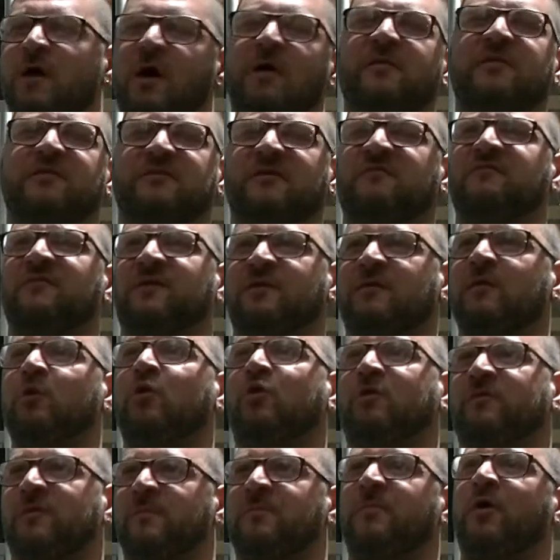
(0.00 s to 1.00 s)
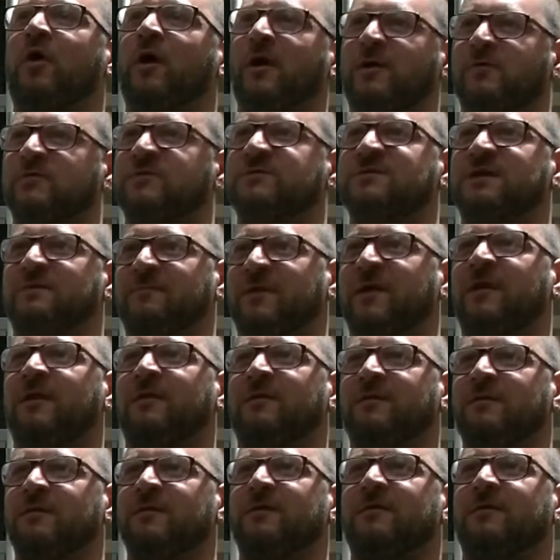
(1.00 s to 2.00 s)
I think definitely the look of the bike was
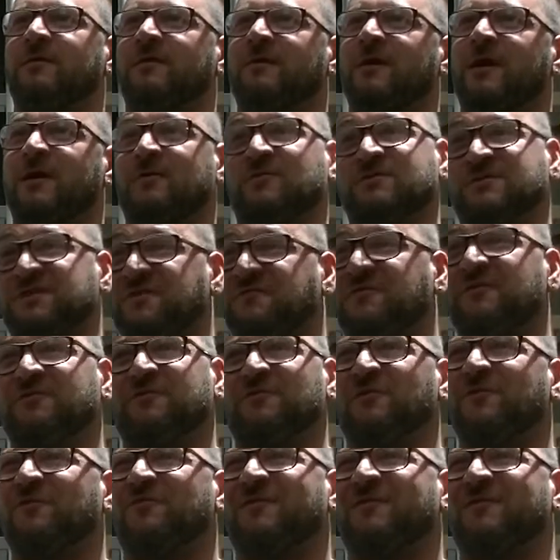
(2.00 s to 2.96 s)
something, and it was different to all the